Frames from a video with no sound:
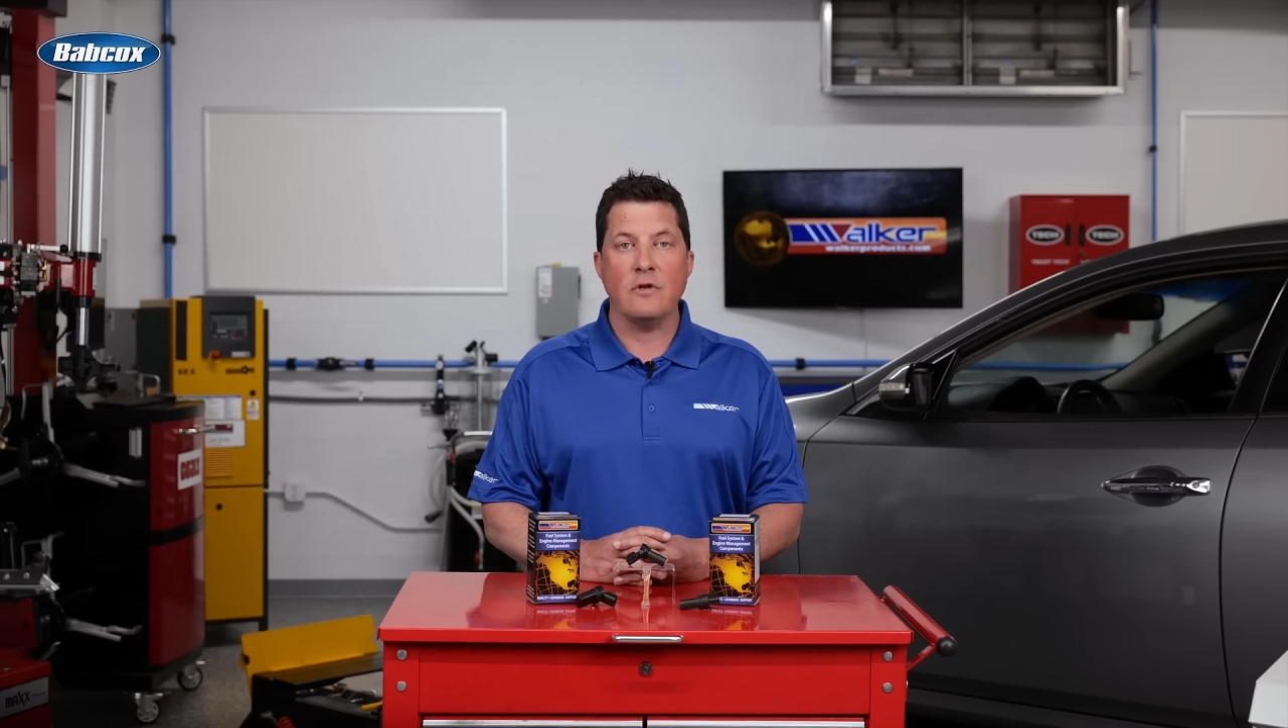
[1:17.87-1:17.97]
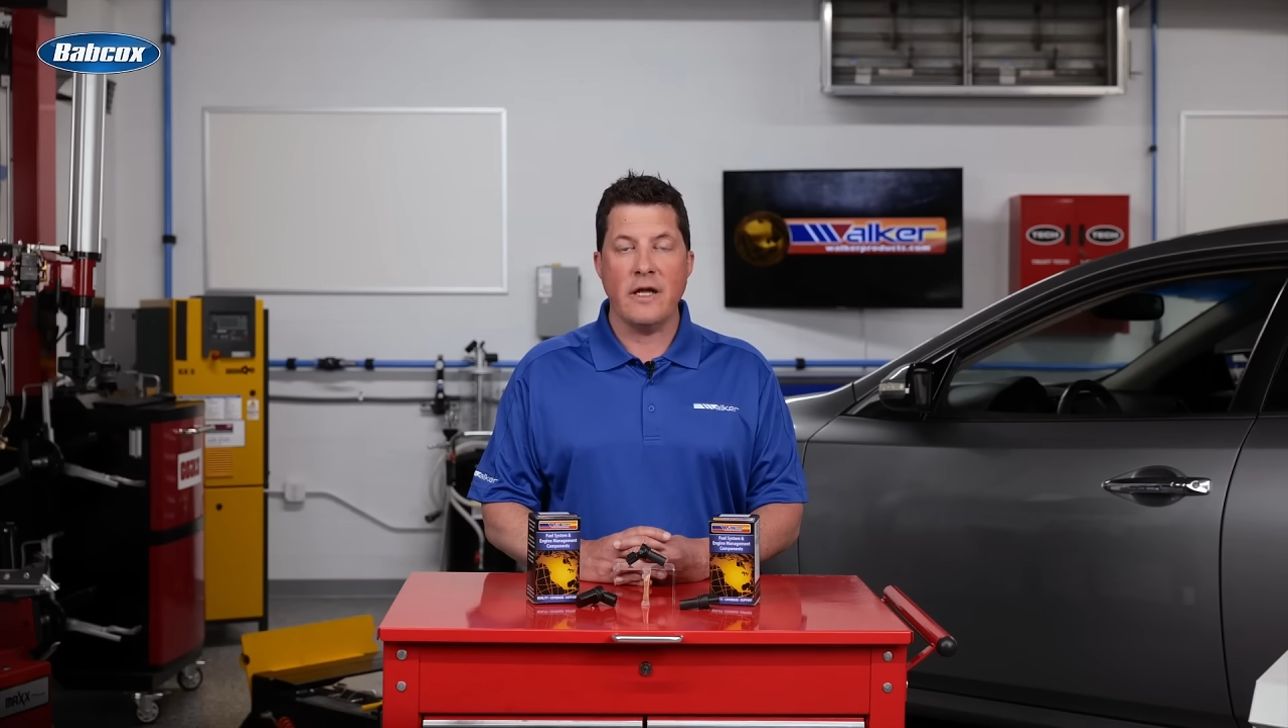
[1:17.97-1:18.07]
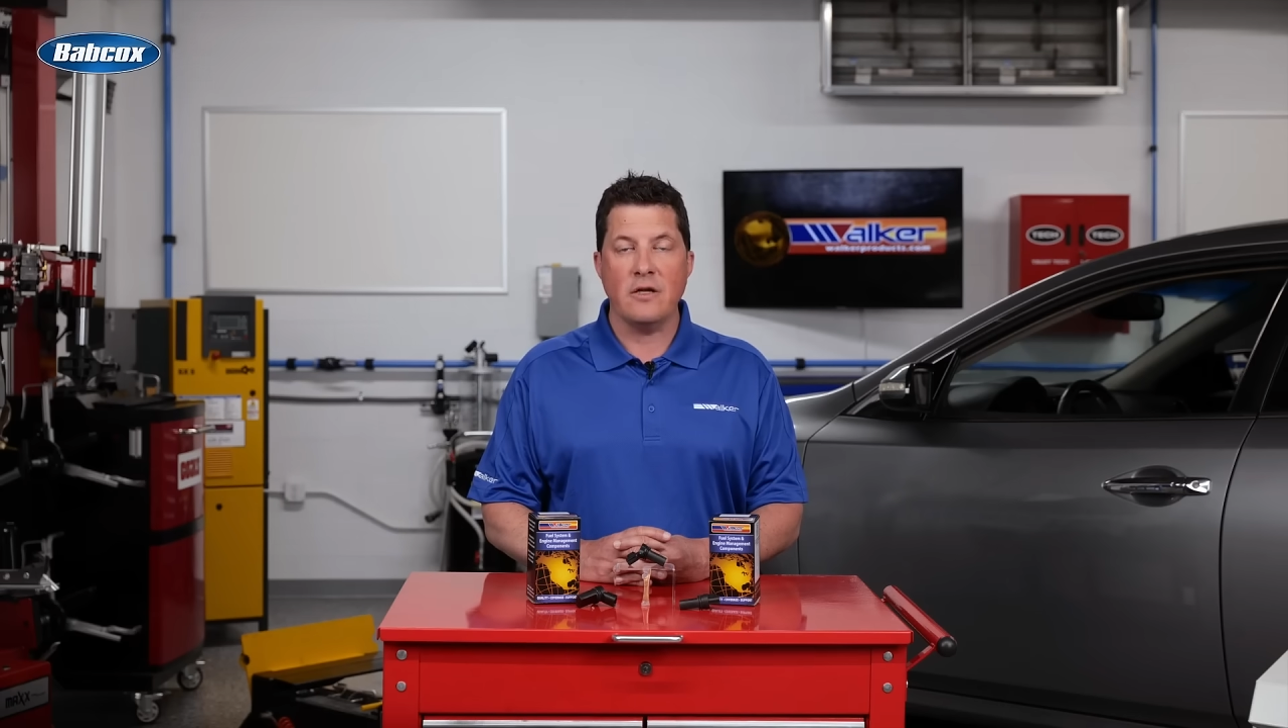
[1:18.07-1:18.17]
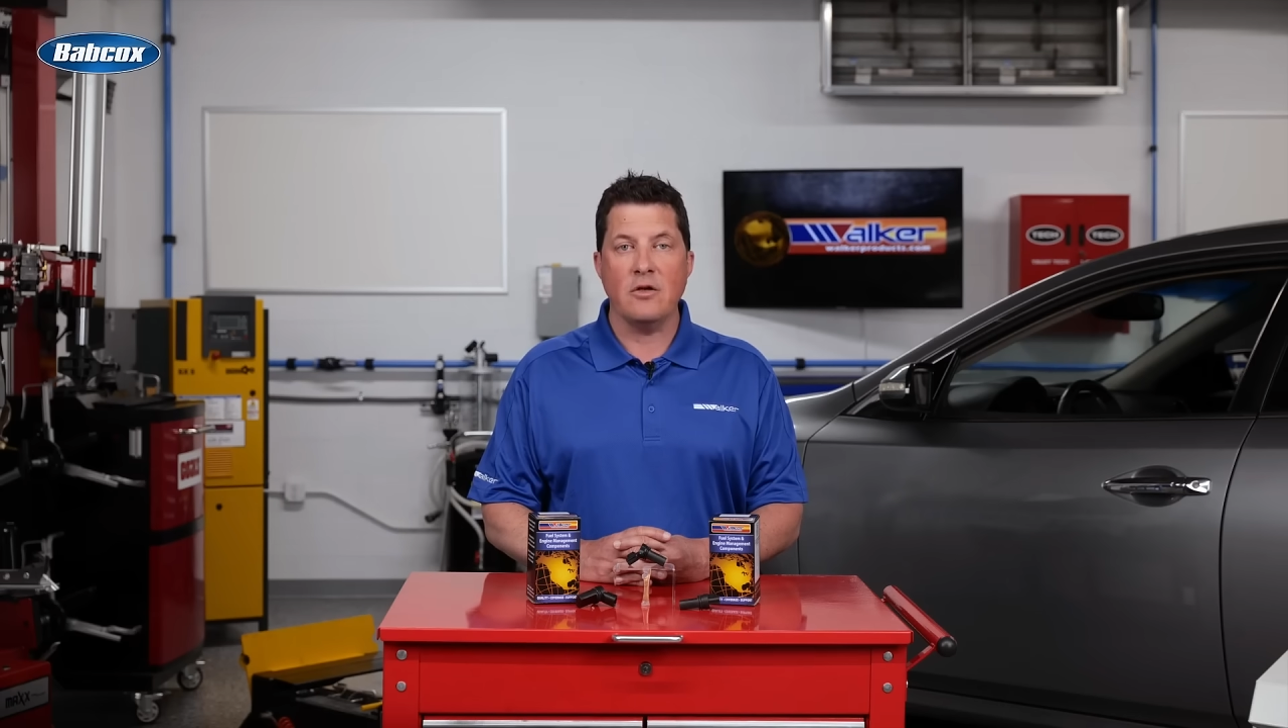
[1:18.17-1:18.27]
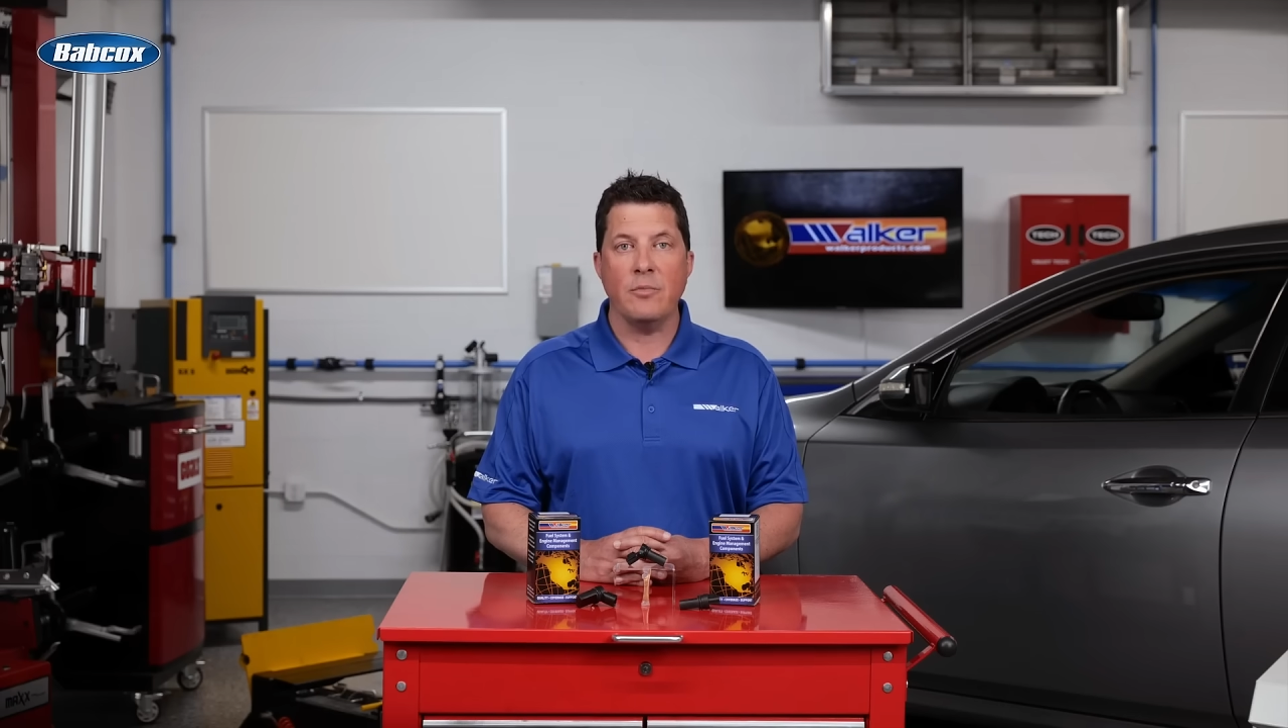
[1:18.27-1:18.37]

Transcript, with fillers: related